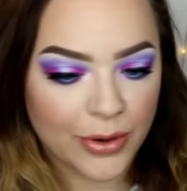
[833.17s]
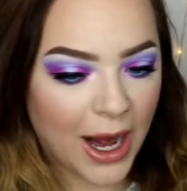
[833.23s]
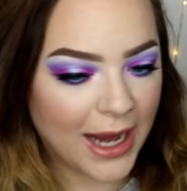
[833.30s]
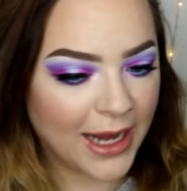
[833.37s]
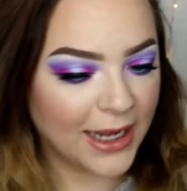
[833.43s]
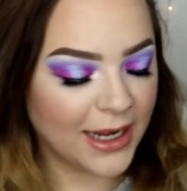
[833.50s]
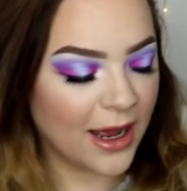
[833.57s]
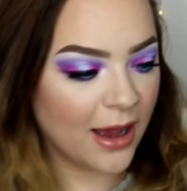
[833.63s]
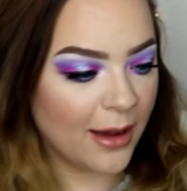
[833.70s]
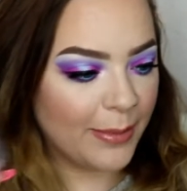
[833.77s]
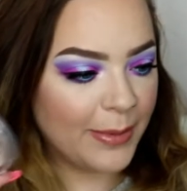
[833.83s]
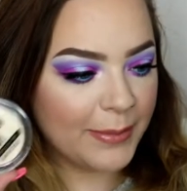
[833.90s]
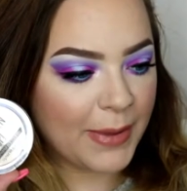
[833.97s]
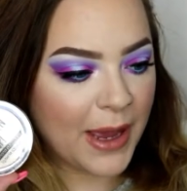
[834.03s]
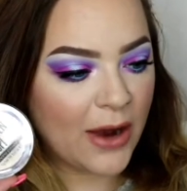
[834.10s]
Brighten
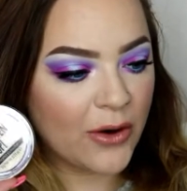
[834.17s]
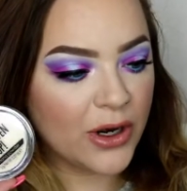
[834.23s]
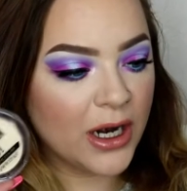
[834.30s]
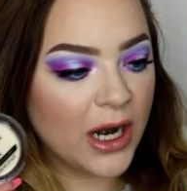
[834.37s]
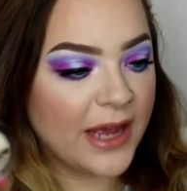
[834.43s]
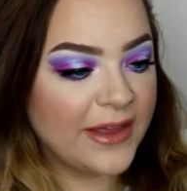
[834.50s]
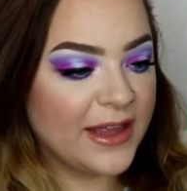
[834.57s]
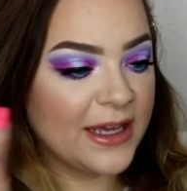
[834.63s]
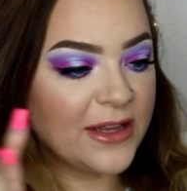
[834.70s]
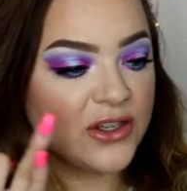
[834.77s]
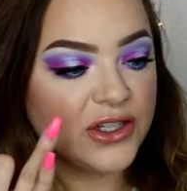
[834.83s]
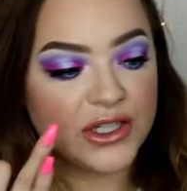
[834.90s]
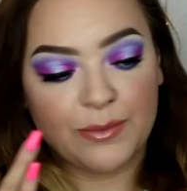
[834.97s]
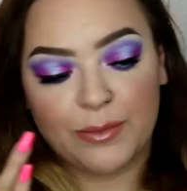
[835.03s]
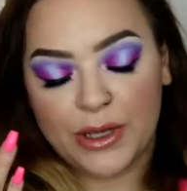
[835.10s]
Up powder I think
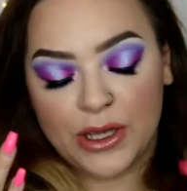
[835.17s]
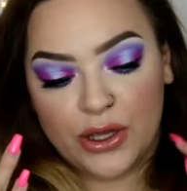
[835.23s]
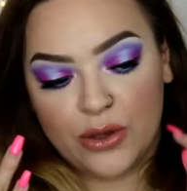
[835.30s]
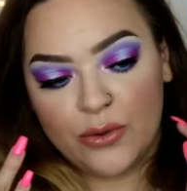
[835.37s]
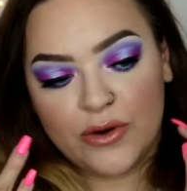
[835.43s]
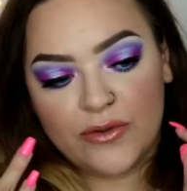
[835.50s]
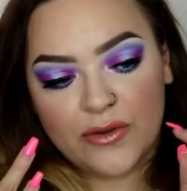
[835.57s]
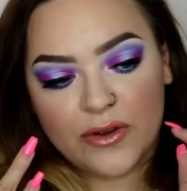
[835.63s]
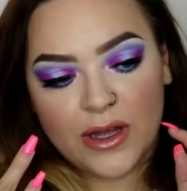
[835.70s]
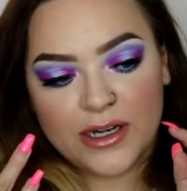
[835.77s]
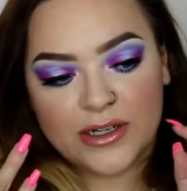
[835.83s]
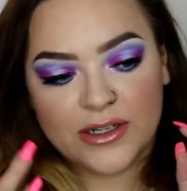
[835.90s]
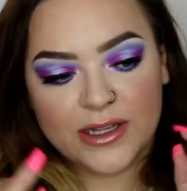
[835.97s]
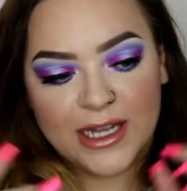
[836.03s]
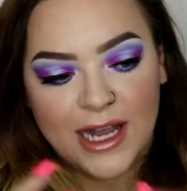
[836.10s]
looks beautiful
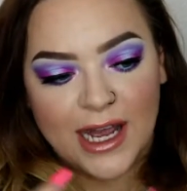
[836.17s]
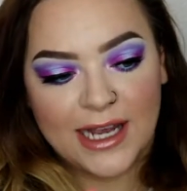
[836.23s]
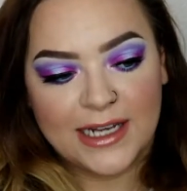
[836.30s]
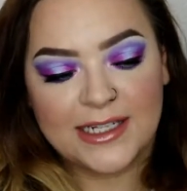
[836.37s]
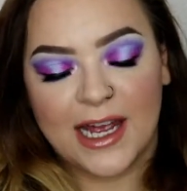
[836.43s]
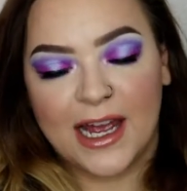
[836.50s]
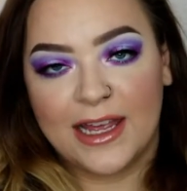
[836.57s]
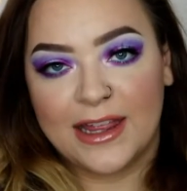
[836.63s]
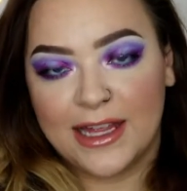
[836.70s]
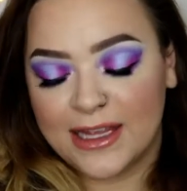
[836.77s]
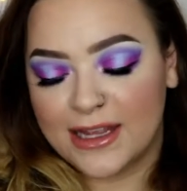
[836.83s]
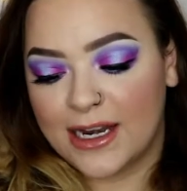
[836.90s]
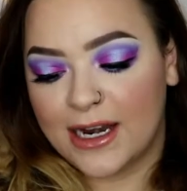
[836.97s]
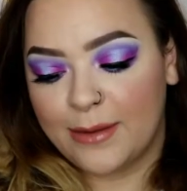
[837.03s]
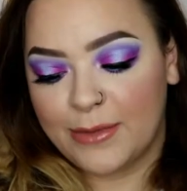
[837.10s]
under the eyes. I
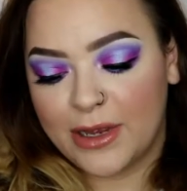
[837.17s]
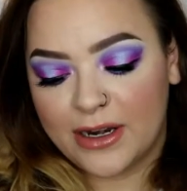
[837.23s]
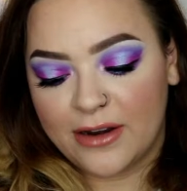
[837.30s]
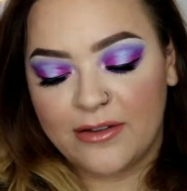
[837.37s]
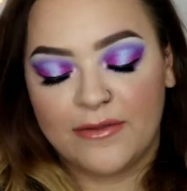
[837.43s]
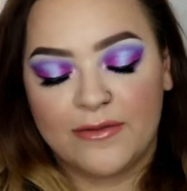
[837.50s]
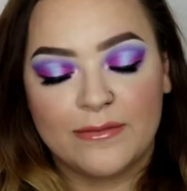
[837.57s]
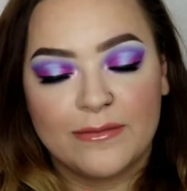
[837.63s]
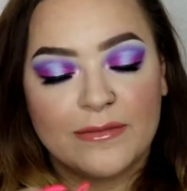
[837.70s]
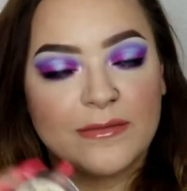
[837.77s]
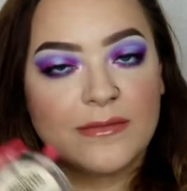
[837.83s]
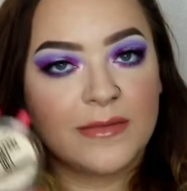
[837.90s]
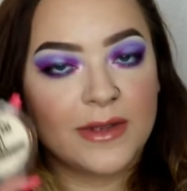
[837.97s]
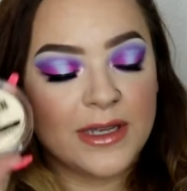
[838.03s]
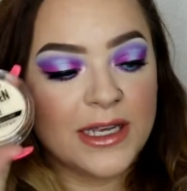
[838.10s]
think that I'm gonna
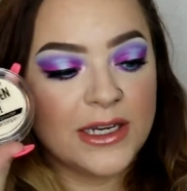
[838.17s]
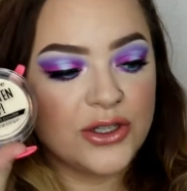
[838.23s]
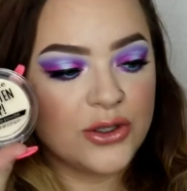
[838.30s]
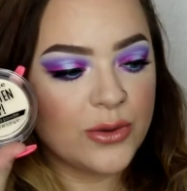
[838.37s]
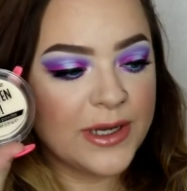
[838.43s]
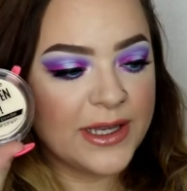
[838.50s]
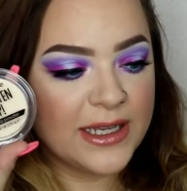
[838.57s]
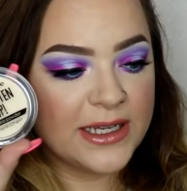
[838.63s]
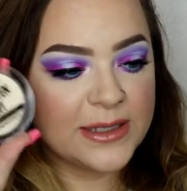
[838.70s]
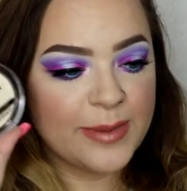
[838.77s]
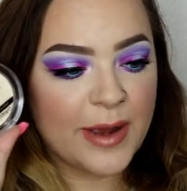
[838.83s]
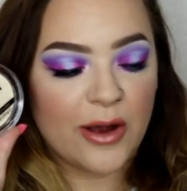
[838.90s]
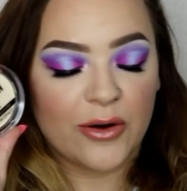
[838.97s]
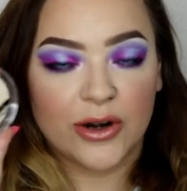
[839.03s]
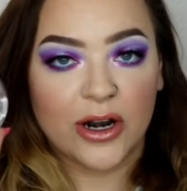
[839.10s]
enjoy this
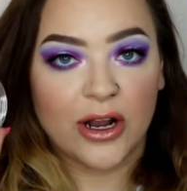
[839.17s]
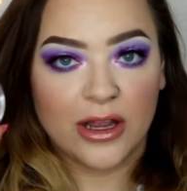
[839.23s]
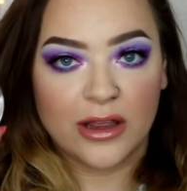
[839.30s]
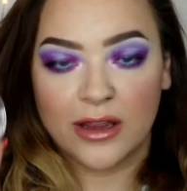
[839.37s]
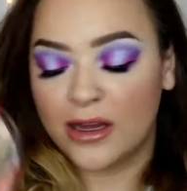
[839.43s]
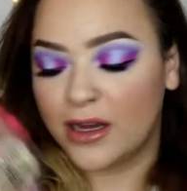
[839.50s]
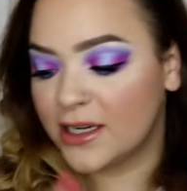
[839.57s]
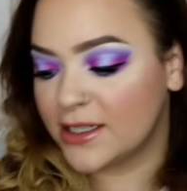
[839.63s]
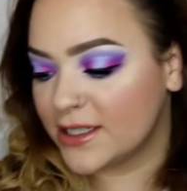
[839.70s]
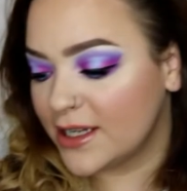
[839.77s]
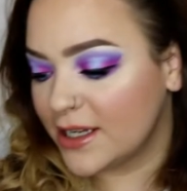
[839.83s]
powder a lot.